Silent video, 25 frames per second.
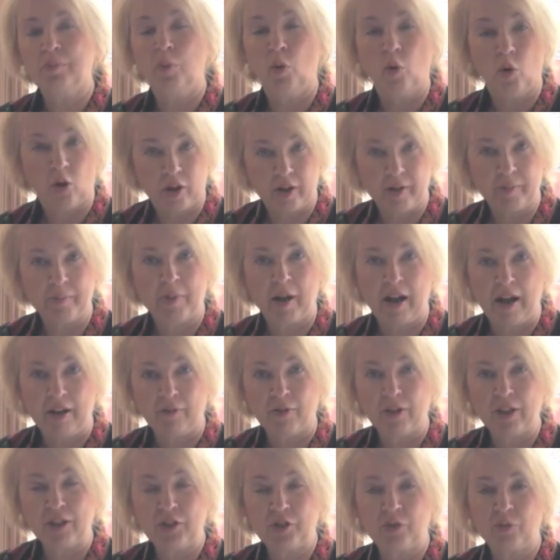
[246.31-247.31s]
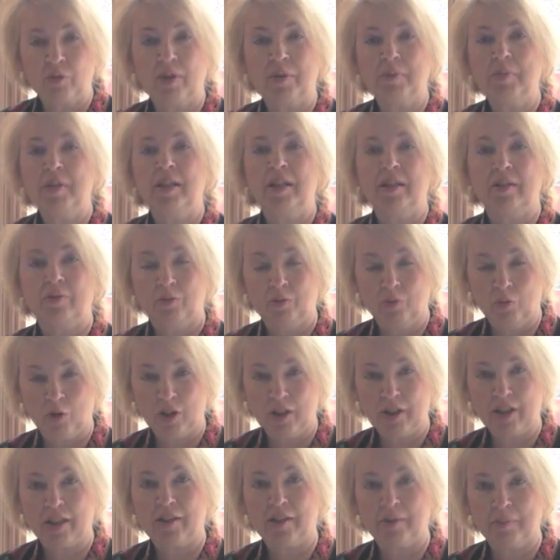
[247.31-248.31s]
more impoverished women and
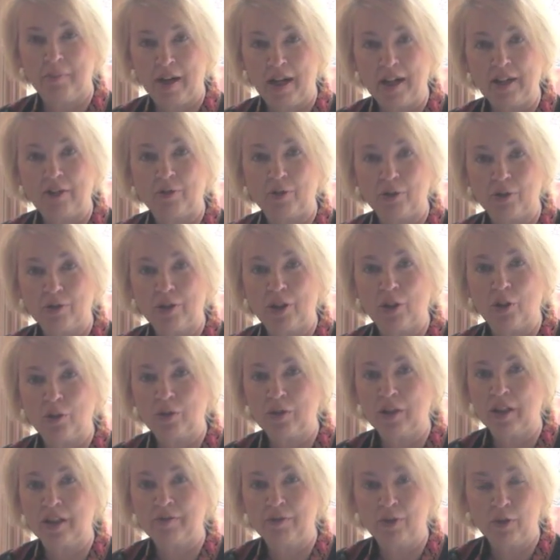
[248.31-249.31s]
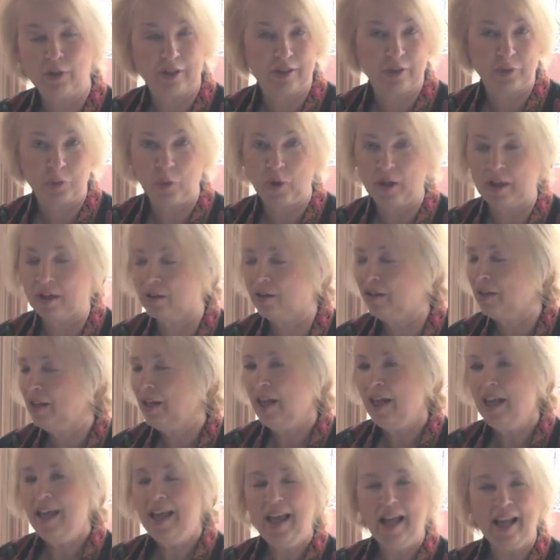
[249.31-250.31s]
work on the micro loan level as well,
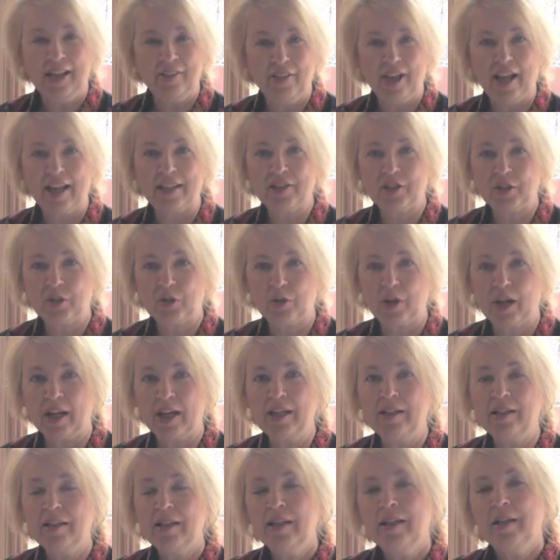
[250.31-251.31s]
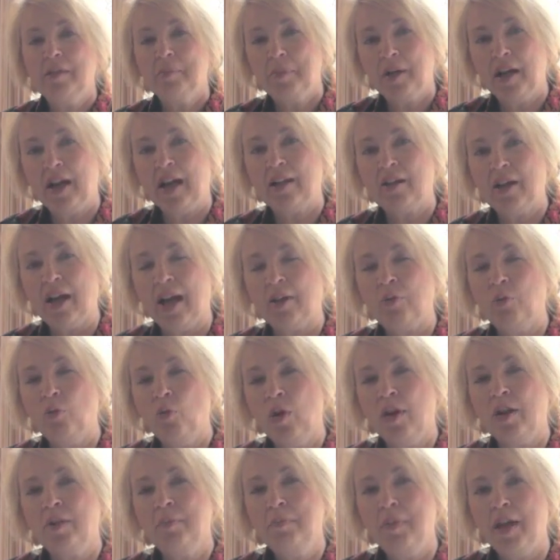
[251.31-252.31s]
and that's great. But I
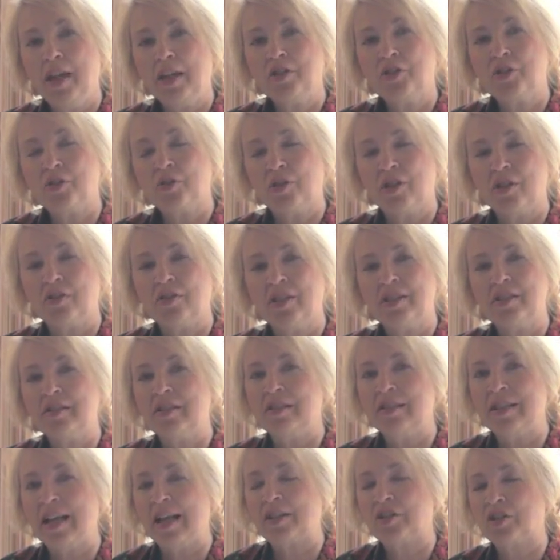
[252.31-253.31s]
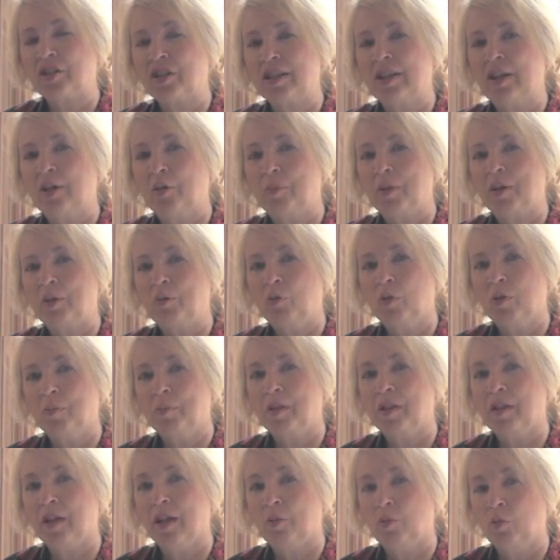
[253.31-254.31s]
want to make sure that this is actually helping
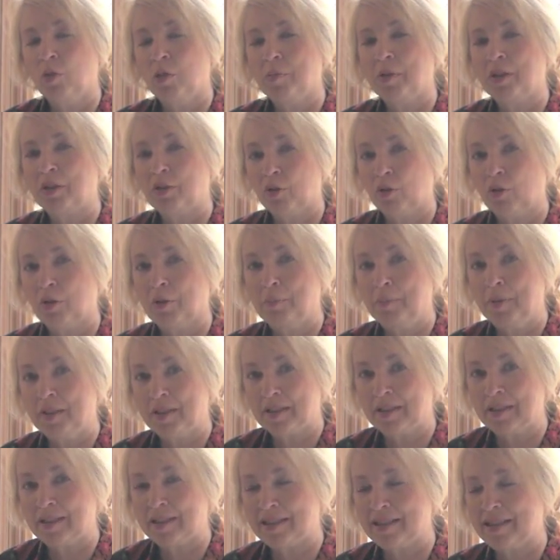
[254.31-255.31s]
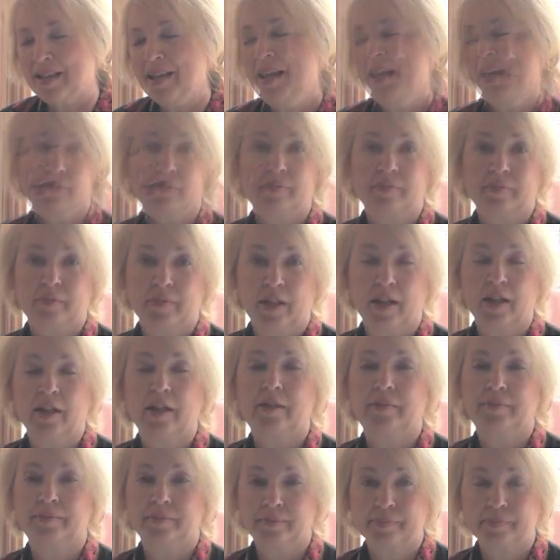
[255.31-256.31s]
a woman grow a business.
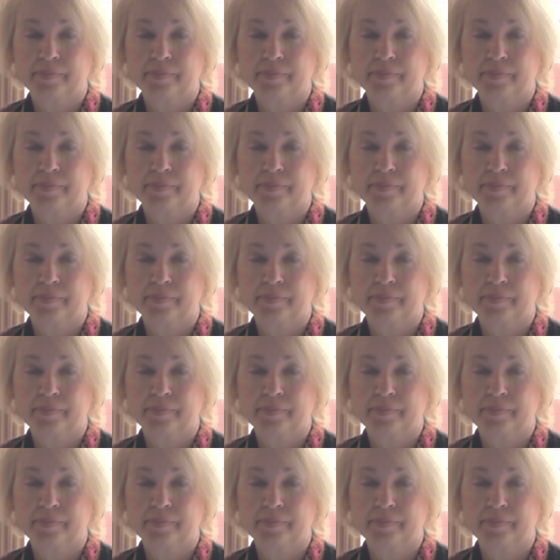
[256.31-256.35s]
Yeah.